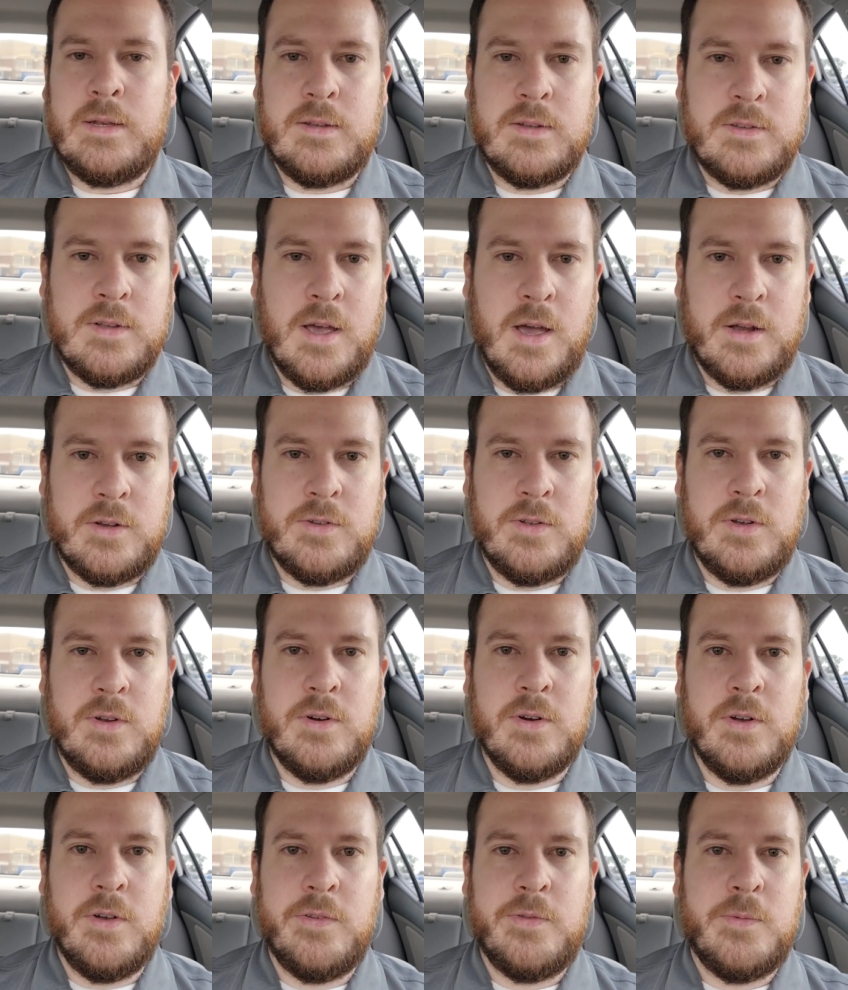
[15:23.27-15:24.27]
talk to
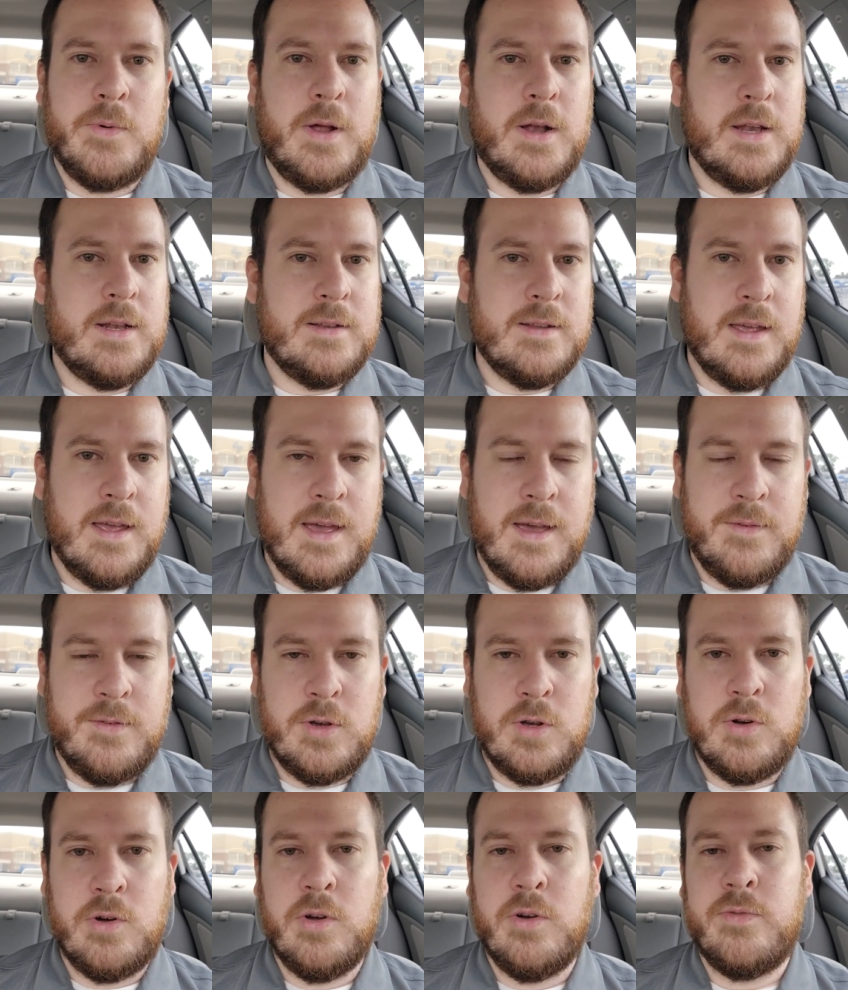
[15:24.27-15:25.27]
girls, wanting to have a
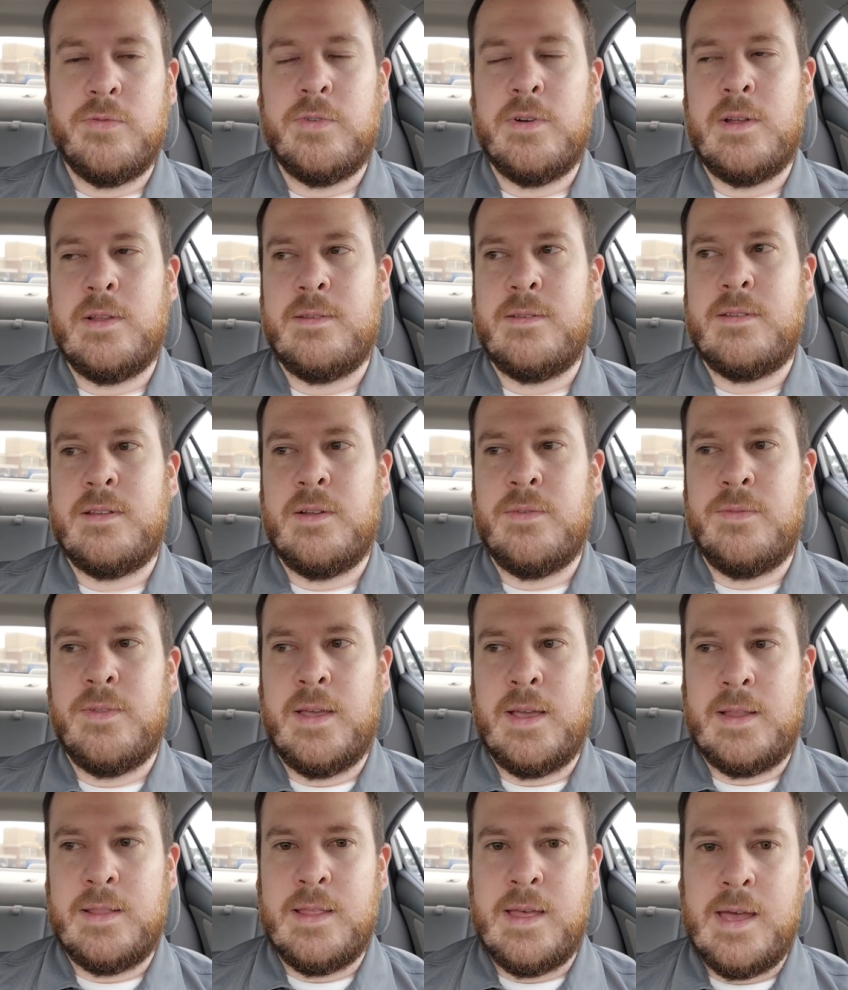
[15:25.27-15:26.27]
girlfriend, stuff
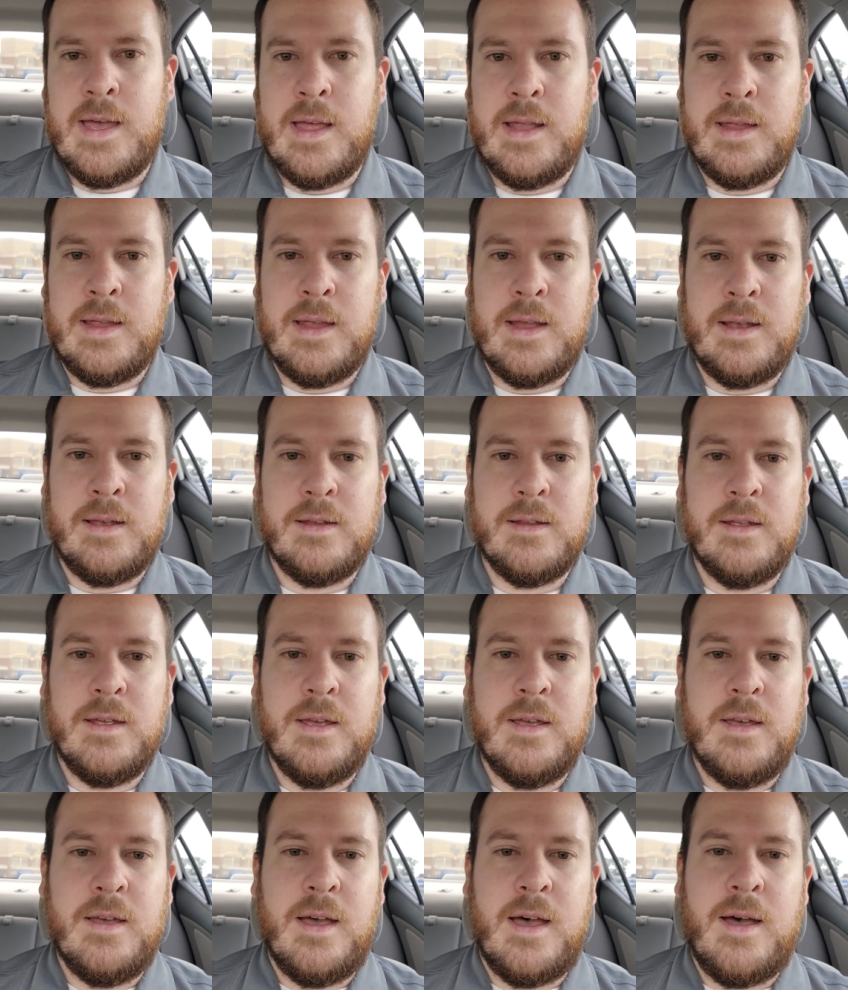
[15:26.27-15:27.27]
like that. And
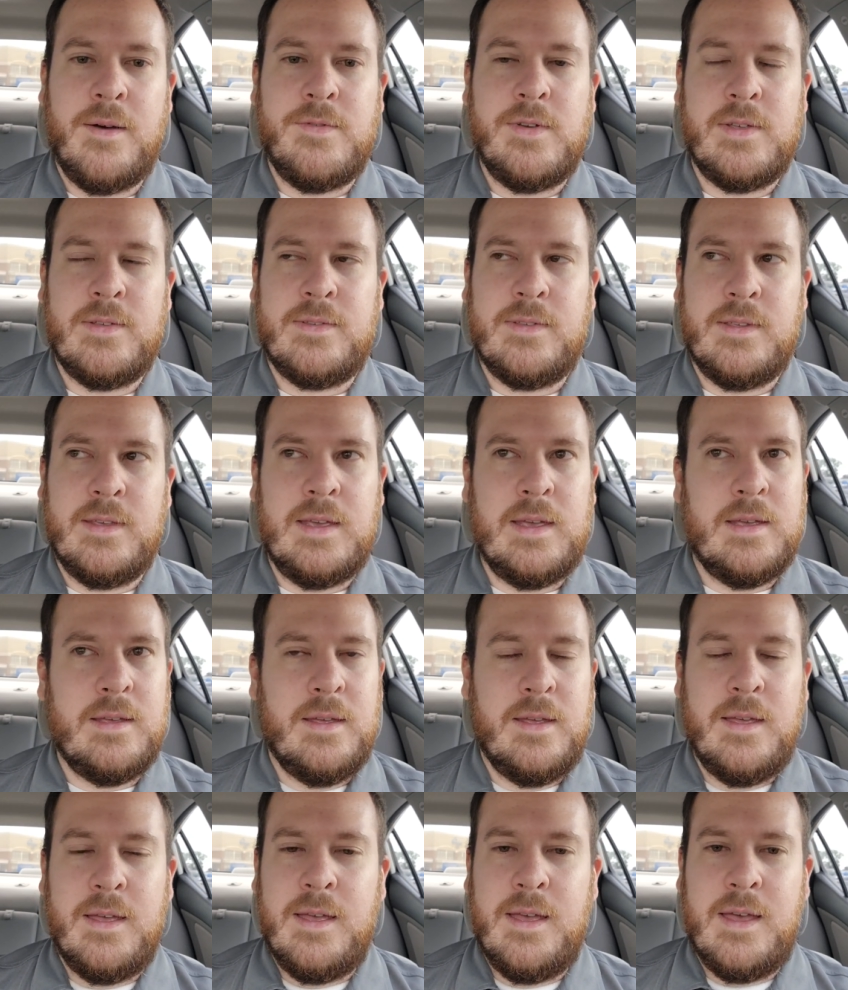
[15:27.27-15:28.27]
obviously,
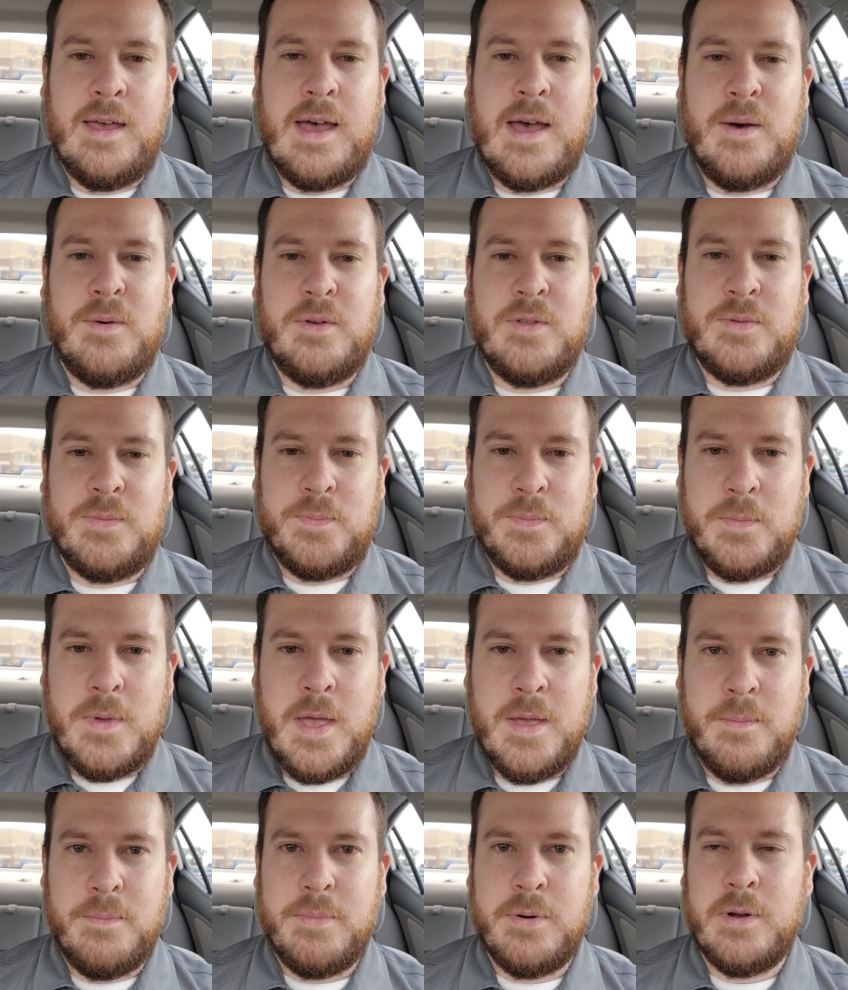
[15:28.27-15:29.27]
I was
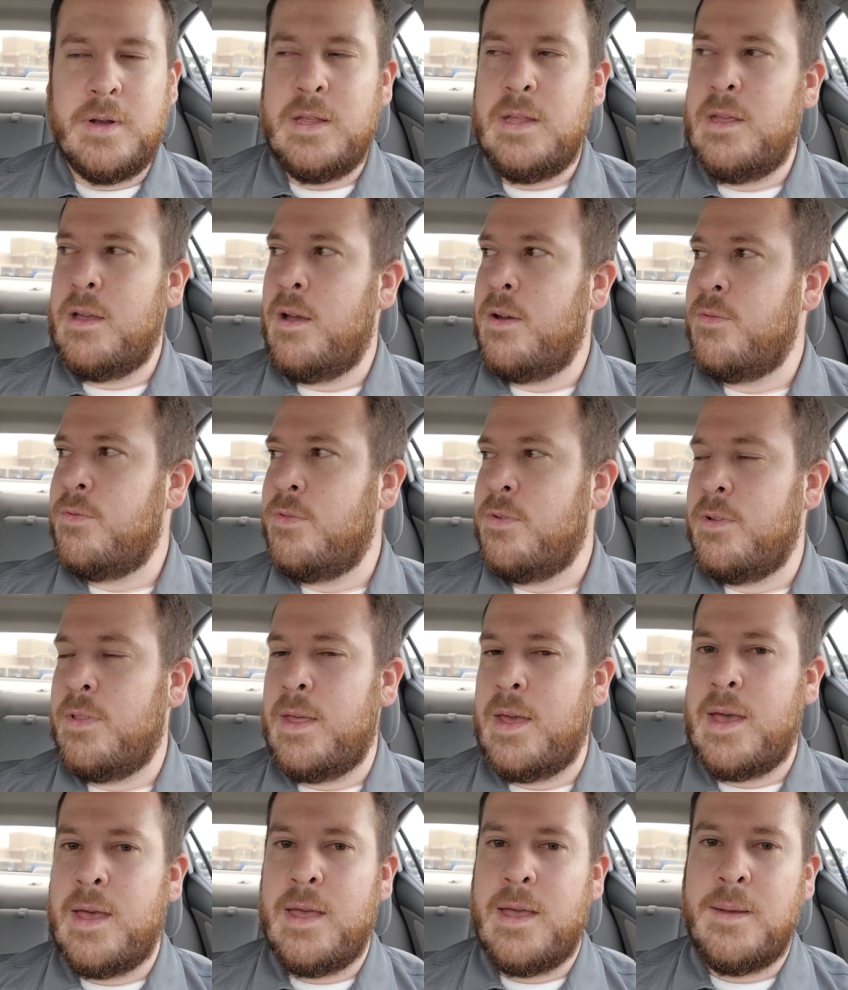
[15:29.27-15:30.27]
pretty young for that.